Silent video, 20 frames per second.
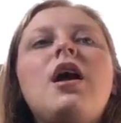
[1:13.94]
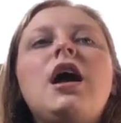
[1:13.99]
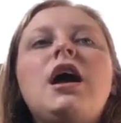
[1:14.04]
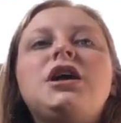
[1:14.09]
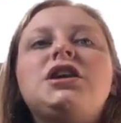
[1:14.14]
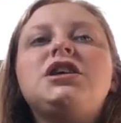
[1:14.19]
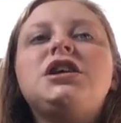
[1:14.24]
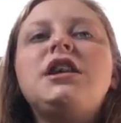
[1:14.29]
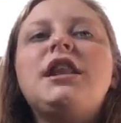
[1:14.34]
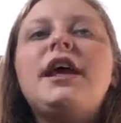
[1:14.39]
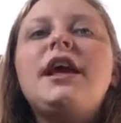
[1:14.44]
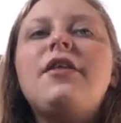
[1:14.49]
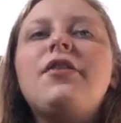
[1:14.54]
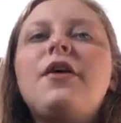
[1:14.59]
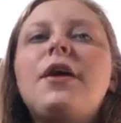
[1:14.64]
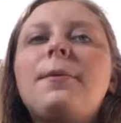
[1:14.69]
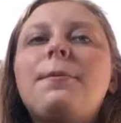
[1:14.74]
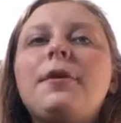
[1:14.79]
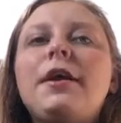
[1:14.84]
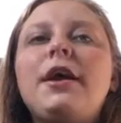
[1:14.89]
As she laid
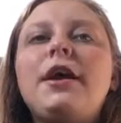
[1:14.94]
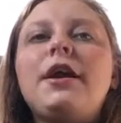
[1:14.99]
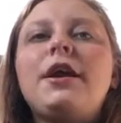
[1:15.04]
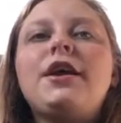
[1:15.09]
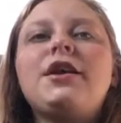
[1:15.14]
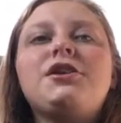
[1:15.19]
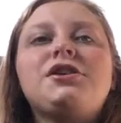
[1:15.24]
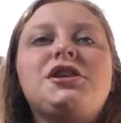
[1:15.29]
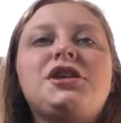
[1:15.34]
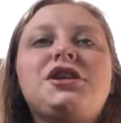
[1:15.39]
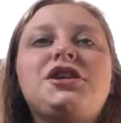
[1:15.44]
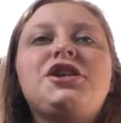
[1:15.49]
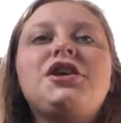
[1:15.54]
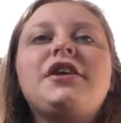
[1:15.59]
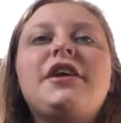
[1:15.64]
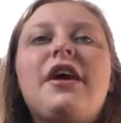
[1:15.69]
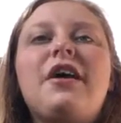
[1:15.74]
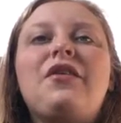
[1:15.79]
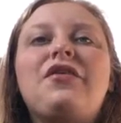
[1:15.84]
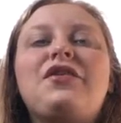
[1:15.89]
there bleeding, her sister
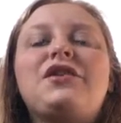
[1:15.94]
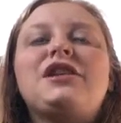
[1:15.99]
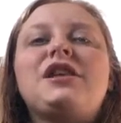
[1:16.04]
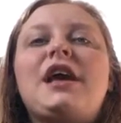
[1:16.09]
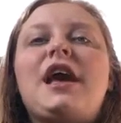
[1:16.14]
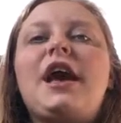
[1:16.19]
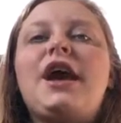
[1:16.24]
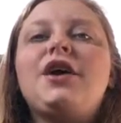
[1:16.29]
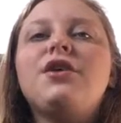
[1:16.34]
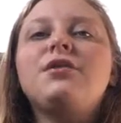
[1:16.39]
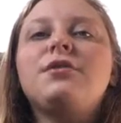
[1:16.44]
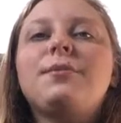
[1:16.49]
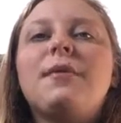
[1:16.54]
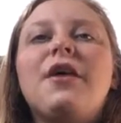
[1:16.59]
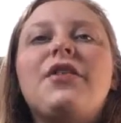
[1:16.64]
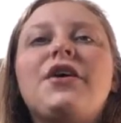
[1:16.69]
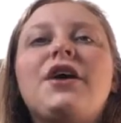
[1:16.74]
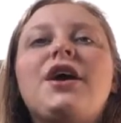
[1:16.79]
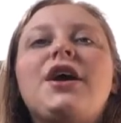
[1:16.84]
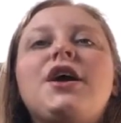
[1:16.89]
yelled for Sakeko's
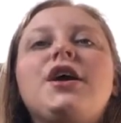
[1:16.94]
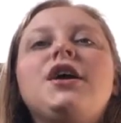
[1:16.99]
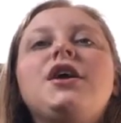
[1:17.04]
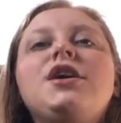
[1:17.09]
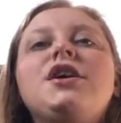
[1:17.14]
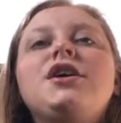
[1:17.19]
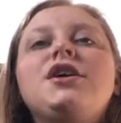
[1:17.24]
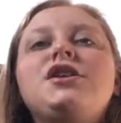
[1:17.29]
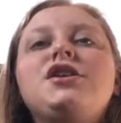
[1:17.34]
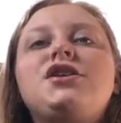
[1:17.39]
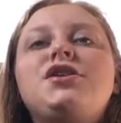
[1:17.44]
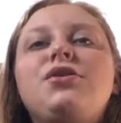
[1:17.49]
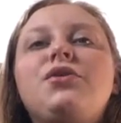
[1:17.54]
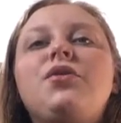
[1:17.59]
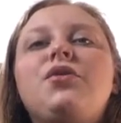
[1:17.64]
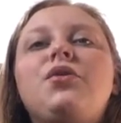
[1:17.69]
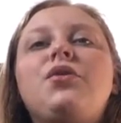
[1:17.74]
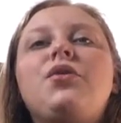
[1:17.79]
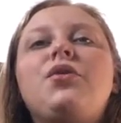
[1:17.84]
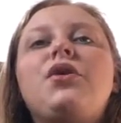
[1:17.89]
mother
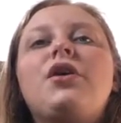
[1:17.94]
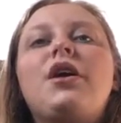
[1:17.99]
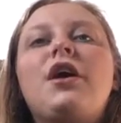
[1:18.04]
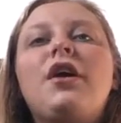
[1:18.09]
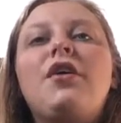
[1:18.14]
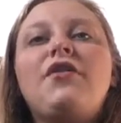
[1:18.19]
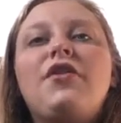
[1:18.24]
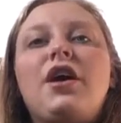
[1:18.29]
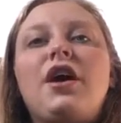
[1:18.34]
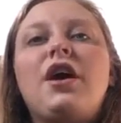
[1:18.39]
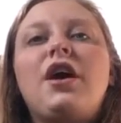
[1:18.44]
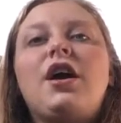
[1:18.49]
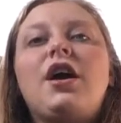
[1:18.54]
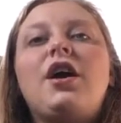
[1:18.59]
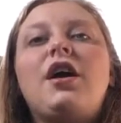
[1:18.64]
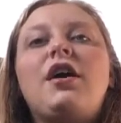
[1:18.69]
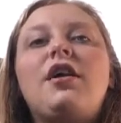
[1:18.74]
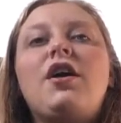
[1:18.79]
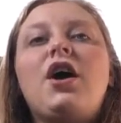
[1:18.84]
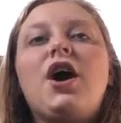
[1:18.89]
to give
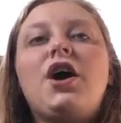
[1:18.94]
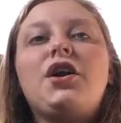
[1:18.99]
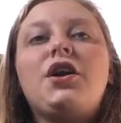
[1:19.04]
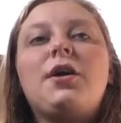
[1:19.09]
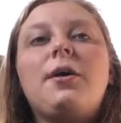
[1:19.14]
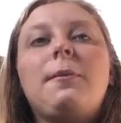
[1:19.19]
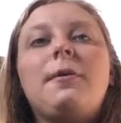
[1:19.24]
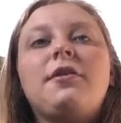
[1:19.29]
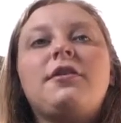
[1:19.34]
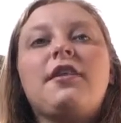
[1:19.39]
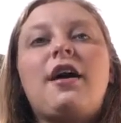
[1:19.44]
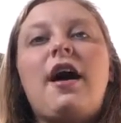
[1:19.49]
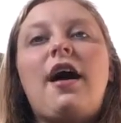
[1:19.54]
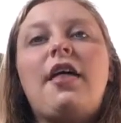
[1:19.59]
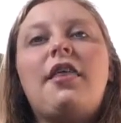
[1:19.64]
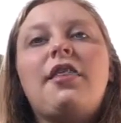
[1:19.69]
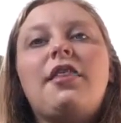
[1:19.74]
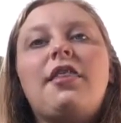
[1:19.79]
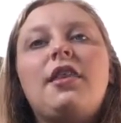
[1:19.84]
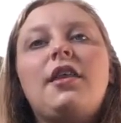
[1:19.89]
her an honorable
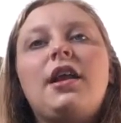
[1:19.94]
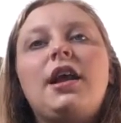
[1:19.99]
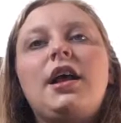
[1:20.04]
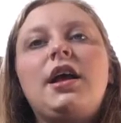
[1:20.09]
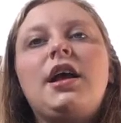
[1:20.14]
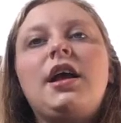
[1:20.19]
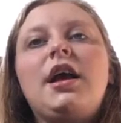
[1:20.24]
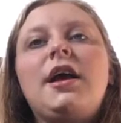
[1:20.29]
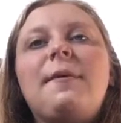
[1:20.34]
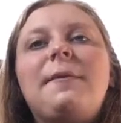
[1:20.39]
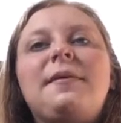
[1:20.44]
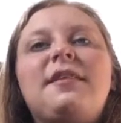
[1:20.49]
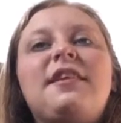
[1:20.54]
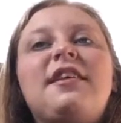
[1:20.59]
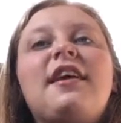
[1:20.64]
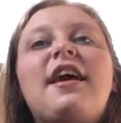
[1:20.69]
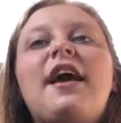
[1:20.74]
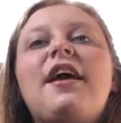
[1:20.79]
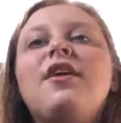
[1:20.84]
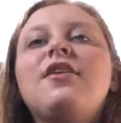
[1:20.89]
death. But
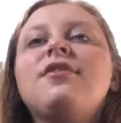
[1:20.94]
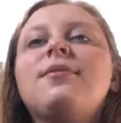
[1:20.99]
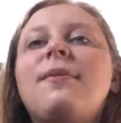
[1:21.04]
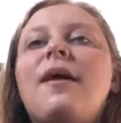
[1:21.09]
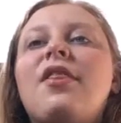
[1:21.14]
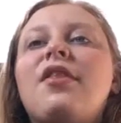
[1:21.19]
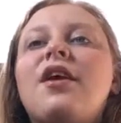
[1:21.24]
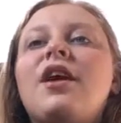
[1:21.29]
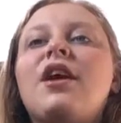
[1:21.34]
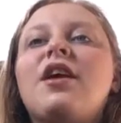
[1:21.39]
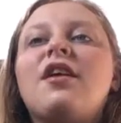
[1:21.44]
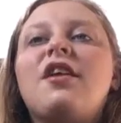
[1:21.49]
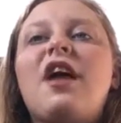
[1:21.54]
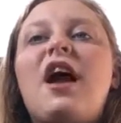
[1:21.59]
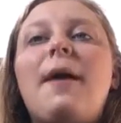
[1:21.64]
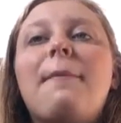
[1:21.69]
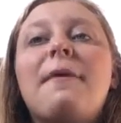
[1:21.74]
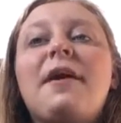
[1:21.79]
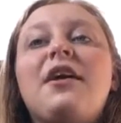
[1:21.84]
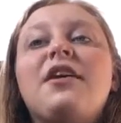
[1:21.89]
Sakeko's mother could
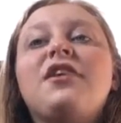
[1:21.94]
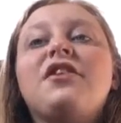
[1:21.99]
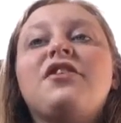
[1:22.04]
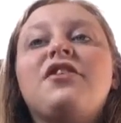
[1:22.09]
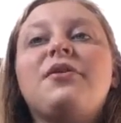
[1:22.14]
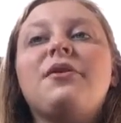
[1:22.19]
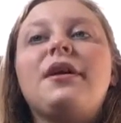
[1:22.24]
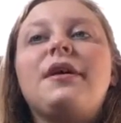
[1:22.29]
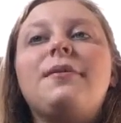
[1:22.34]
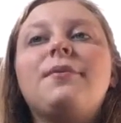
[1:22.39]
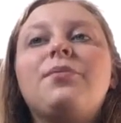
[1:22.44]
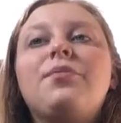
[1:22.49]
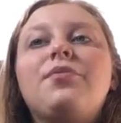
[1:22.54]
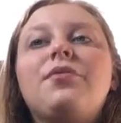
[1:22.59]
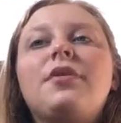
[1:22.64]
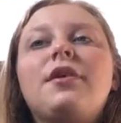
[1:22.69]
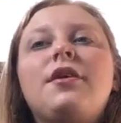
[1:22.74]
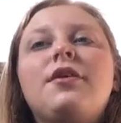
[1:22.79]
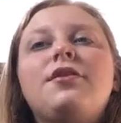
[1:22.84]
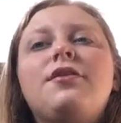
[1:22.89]
not bear to do it,
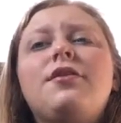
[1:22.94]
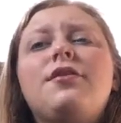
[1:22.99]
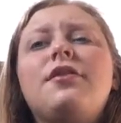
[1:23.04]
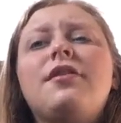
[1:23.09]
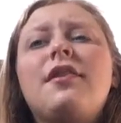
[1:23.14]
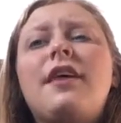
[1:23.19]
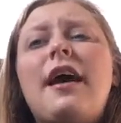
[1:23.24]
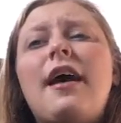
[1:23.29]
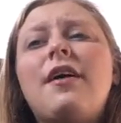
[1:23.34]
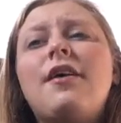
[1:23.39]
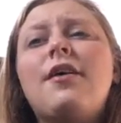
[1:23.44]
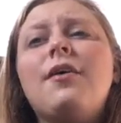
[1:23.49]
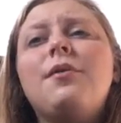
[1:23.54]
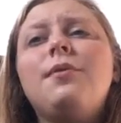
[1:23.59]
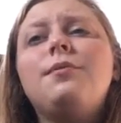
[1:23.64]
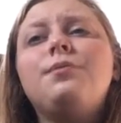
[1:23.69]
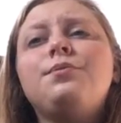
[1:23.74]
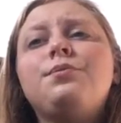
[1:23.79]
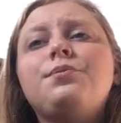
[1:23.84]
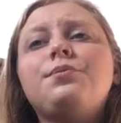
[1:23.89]
so
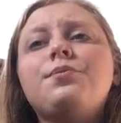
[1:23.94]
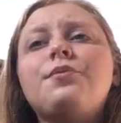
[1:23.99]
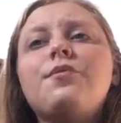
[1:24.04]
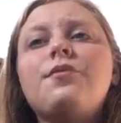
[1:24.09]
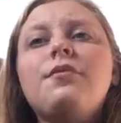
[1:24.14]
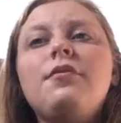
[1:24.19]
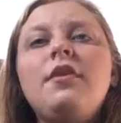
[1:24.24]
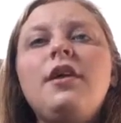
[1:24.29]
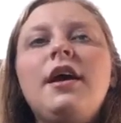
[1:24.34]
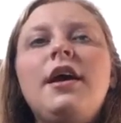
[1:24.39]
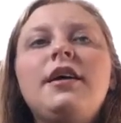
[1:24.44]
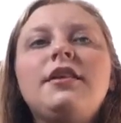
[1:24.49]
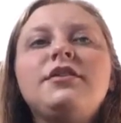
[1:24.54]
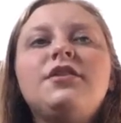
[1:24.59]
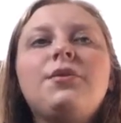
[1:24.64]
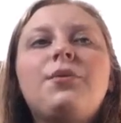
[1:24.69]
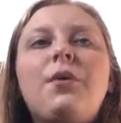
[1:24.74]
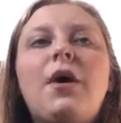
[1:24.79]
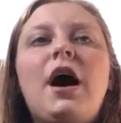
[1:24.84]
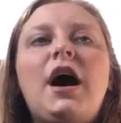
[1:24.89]
Sakeko had
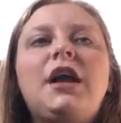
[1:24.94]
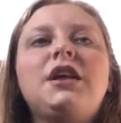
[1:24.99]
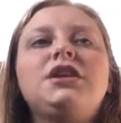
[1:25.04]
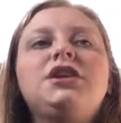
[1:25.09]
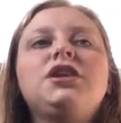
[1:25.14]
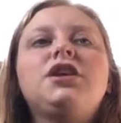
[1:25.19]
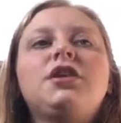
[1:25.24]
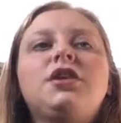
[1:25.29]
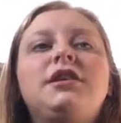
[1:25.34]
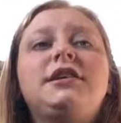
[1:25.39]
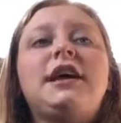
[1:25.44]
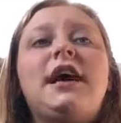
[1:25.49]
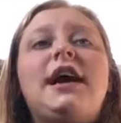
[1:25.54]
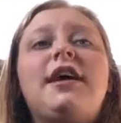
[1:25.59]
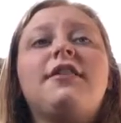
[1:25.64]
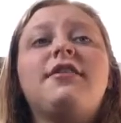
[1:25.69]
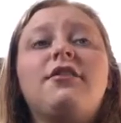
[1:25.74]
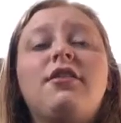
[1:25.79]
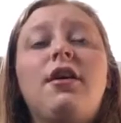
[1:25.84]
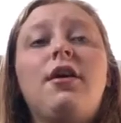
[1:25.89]
to watch her
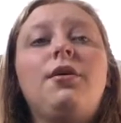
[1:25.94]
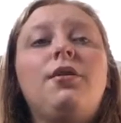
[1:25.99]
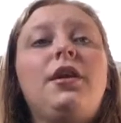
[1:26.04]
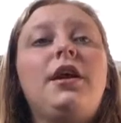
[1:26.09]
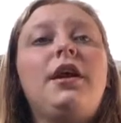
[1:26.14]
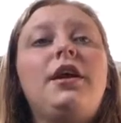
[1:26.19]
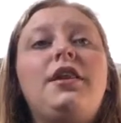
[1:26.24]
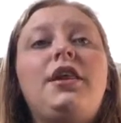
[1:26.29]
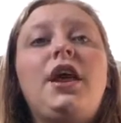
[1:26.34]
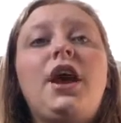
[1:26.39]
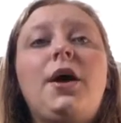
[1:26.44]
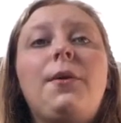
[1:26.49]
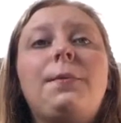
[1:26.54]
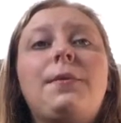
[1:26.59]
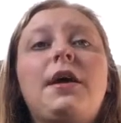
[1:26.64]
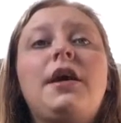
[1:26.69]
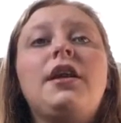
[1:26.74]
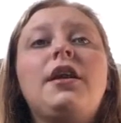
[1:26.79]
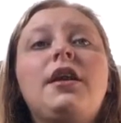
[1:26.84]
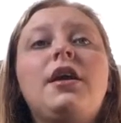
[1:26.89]
die slowly in the
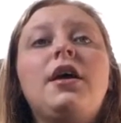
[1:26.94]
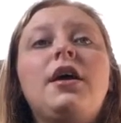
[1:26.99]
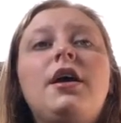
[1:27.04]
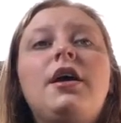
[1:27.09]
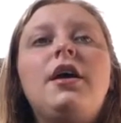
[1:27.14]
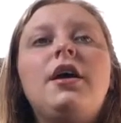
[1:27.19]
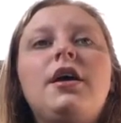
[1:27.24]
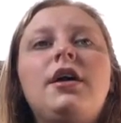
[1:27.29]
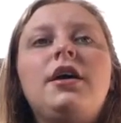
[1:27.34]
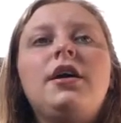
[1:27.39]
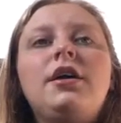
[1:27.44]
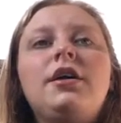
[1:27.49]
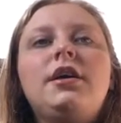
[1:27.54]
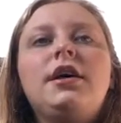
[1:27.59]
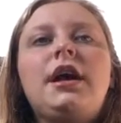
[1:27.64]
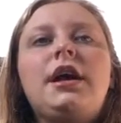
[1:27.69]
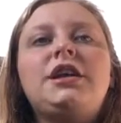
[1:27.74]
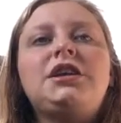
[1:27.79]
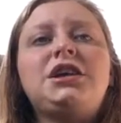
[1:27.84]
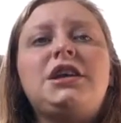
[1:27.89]
open.
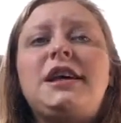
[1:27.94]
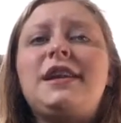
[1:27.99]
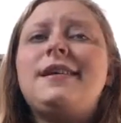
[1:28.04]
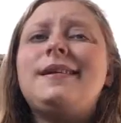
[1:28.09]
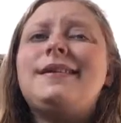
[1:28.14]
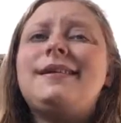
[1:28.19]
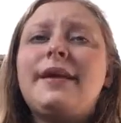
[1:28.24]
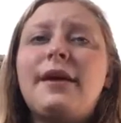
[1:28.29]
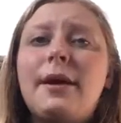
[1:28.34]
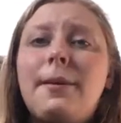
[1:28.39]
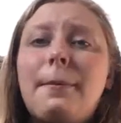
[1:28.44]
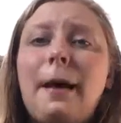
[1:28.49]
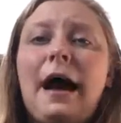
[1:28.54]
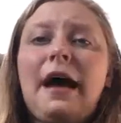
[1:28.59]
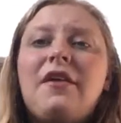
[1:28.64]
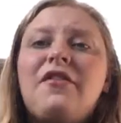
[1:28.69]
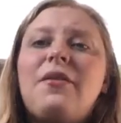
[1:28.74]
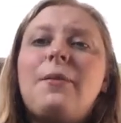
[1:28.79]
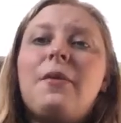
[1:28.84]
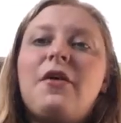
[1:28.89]
She had to say
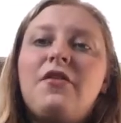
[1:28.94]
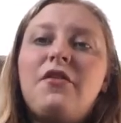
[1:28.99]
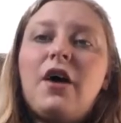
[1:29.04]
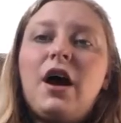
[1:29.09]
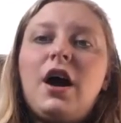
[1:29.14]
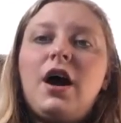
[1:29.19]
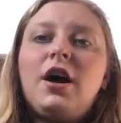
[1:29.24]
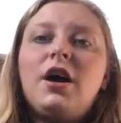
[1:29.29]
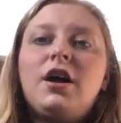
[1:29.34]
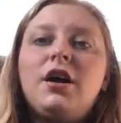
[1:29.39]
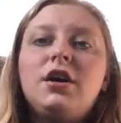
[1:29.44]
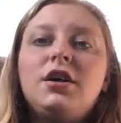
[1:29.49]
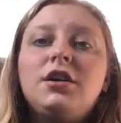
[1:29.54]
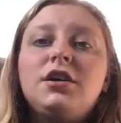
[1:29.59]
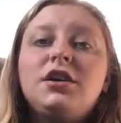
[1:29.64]
goodbye from afar.